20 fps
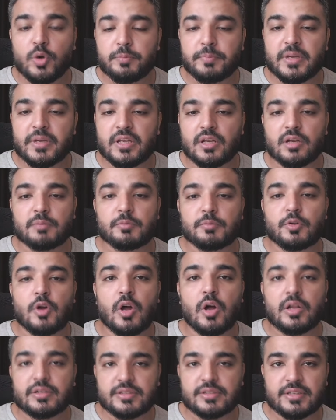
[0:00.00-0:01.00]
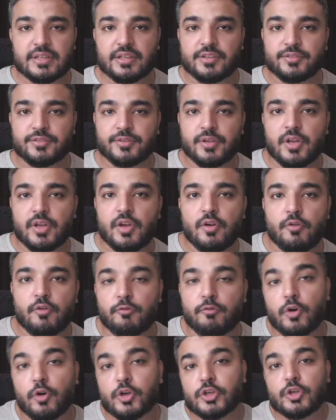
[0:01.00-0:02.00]
become context
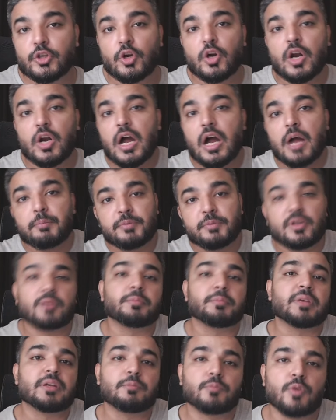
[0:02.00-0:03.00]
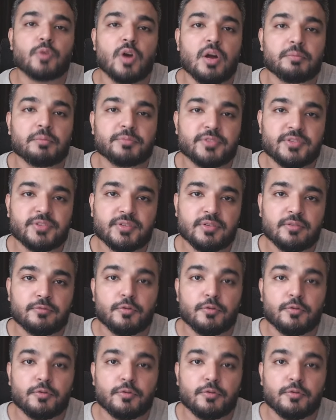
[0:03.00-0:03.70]
for your upcoming prompts,